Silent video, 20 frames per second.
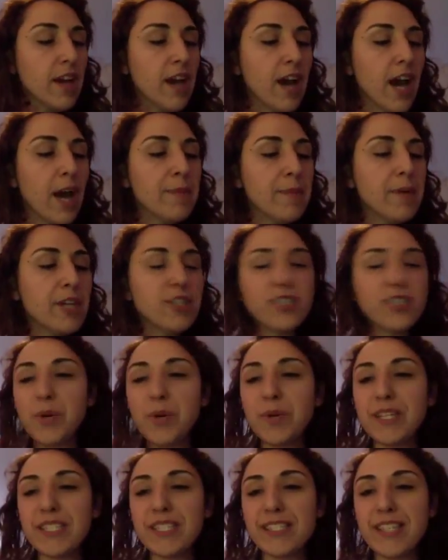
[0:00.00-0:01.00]
not sure
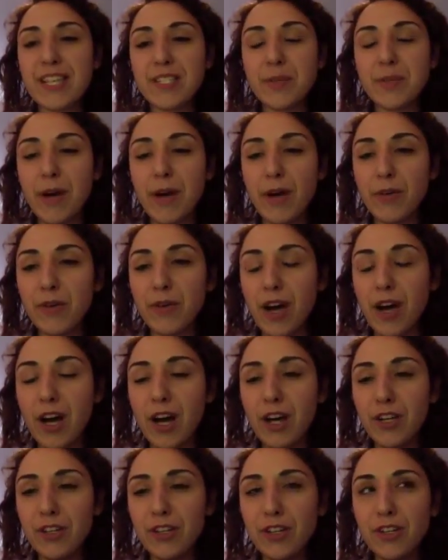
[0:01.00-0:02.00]
what it says about
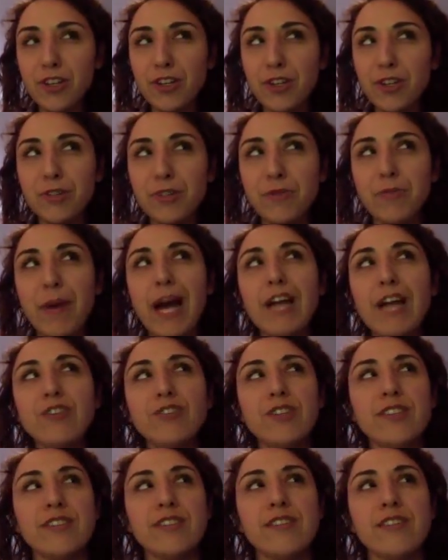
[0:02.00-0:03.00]
your
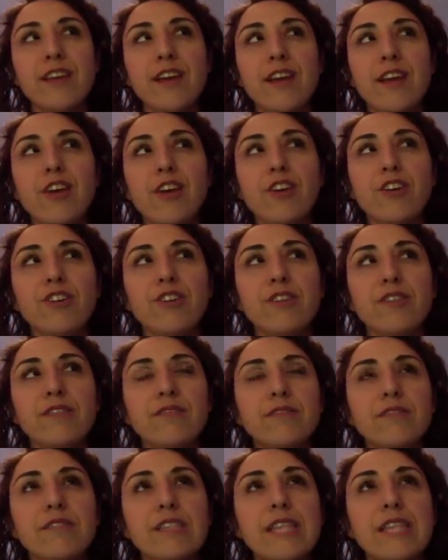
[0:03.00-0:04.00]
Patrick's Day, or your
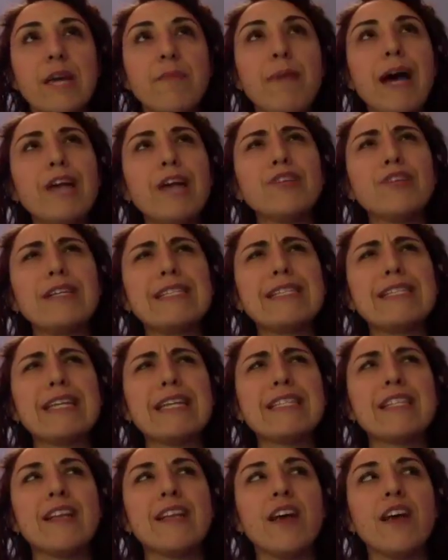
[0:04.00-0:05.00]
St. Patrick's Day
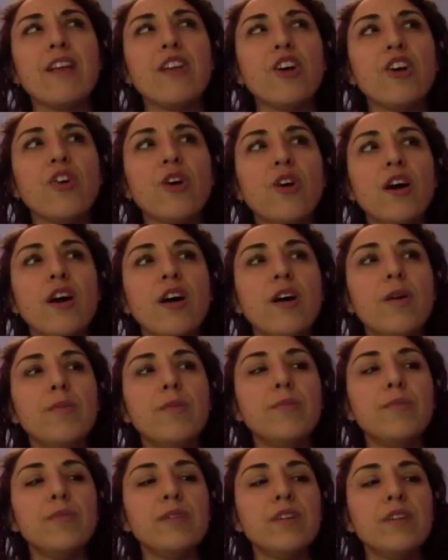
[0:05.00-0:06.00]
today,
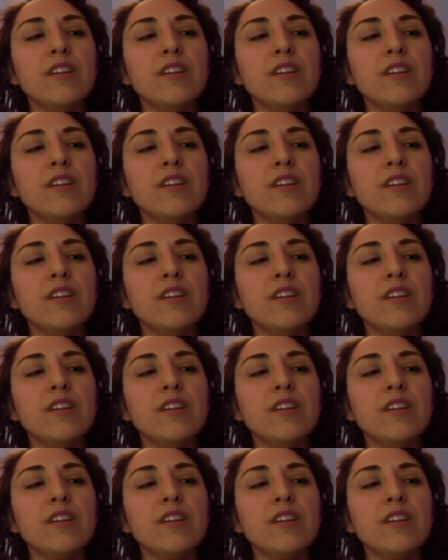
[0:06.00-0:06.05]
though.